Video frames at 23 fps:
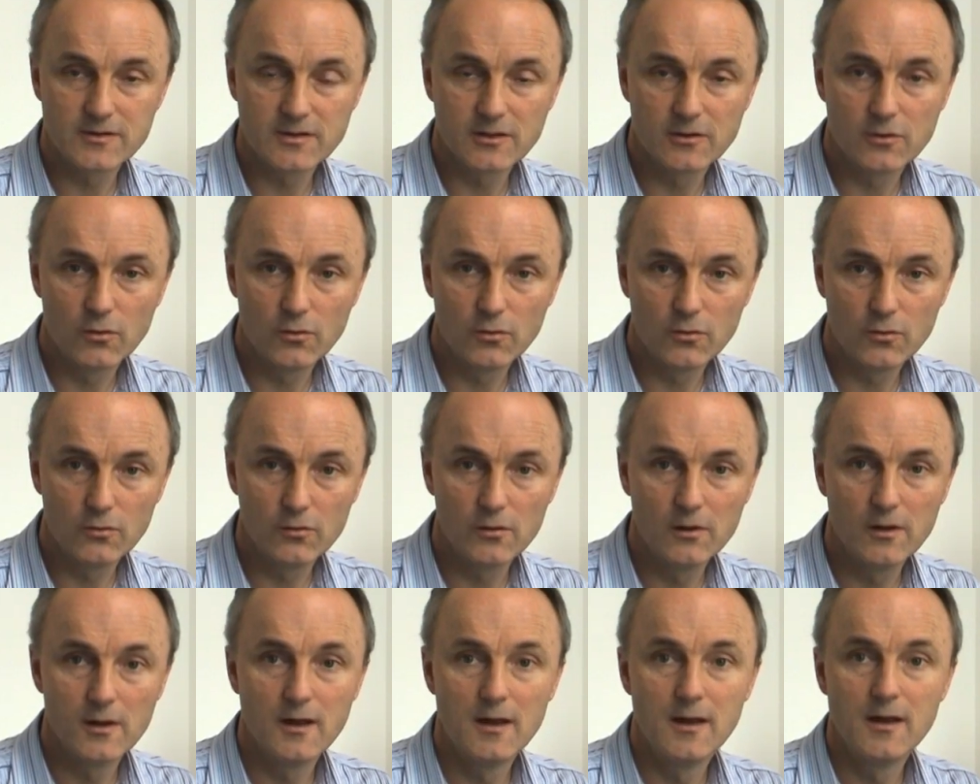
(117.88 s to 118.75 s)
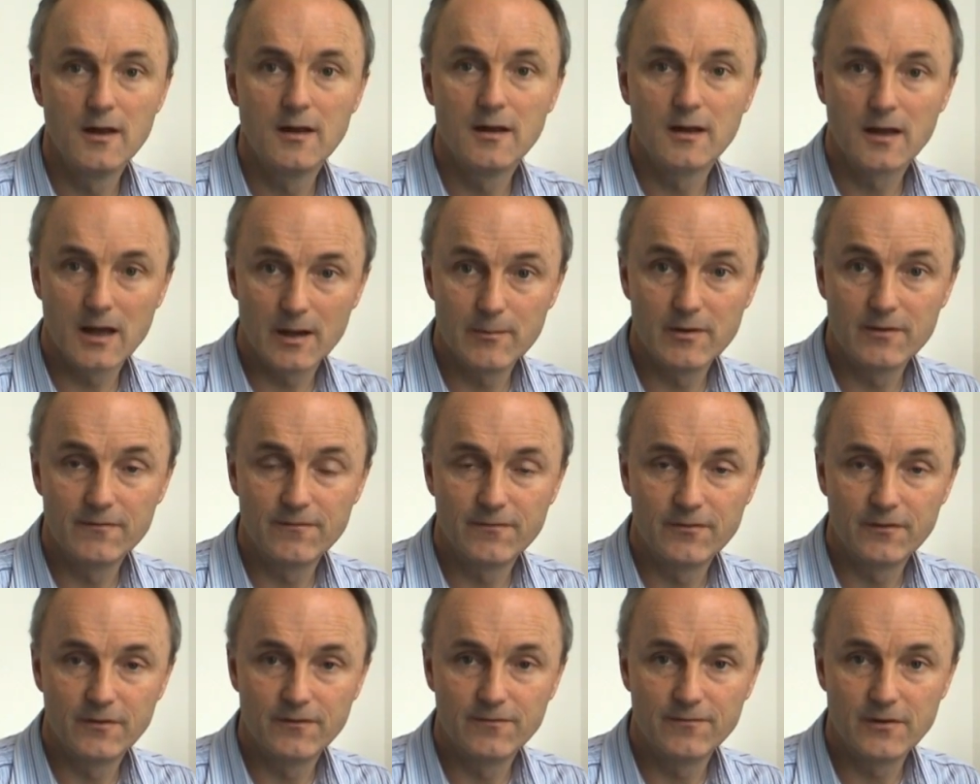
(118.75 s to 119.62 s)
us a call, come in
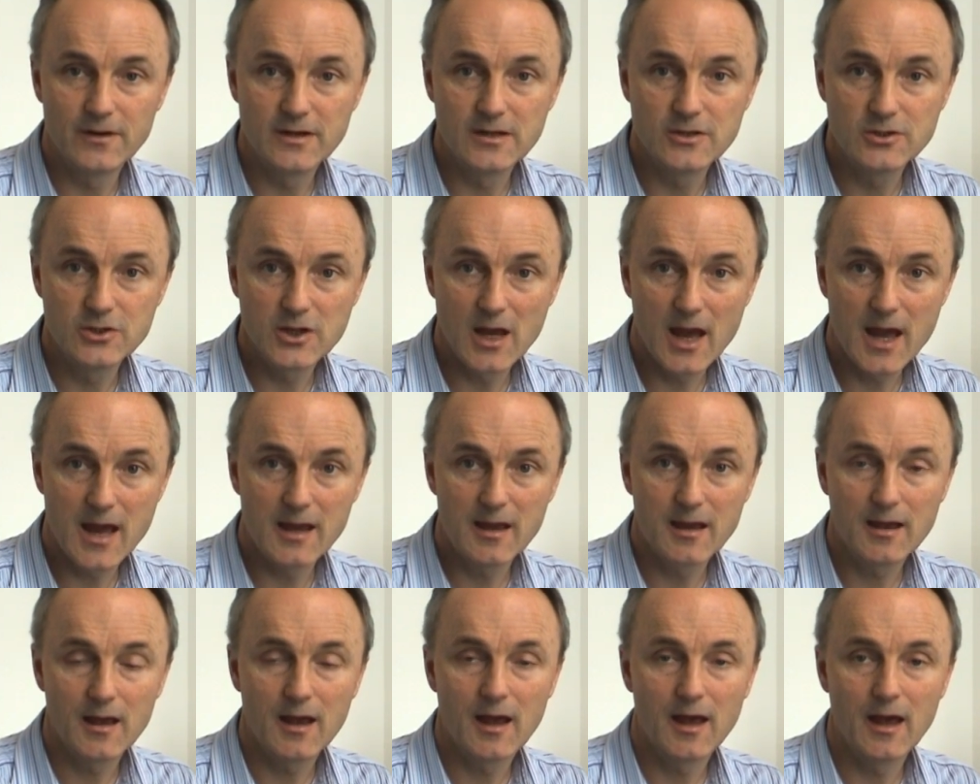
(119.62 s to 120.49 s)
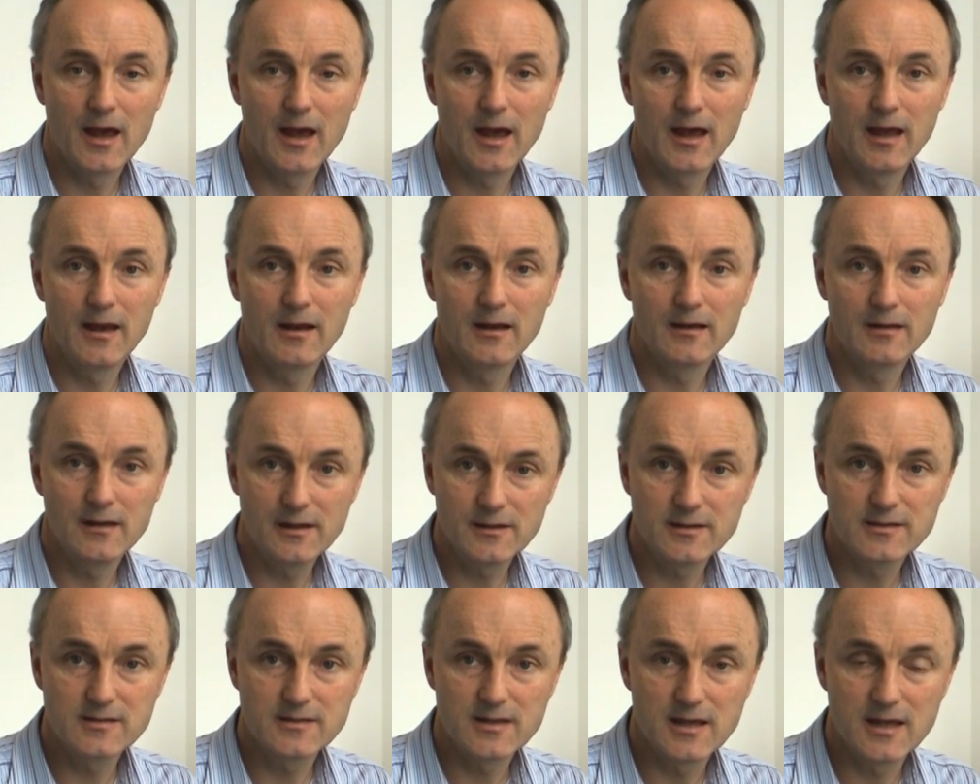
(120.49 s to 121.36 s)
for a free check, and let
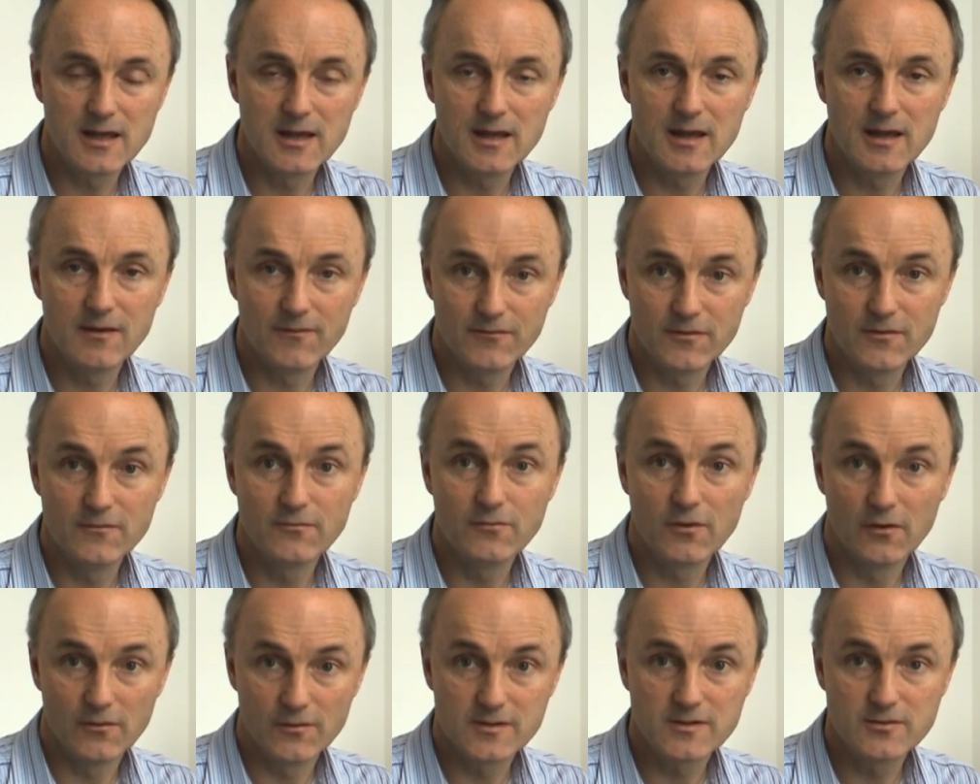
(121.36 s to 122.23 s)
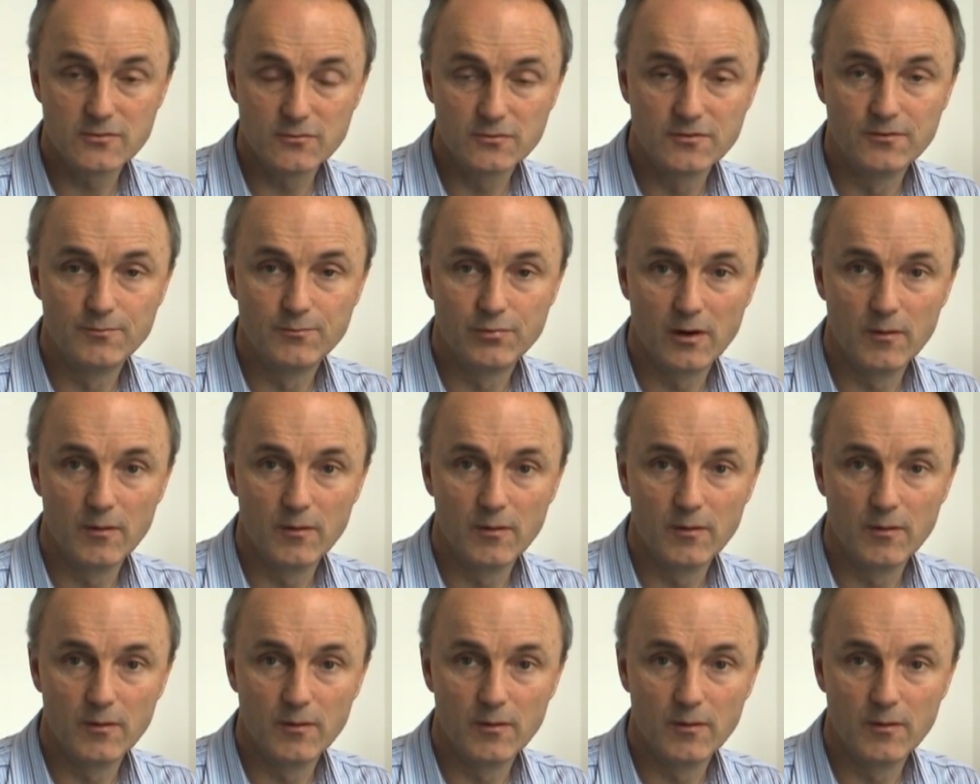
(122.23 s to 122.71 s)
us see if you've got the sort of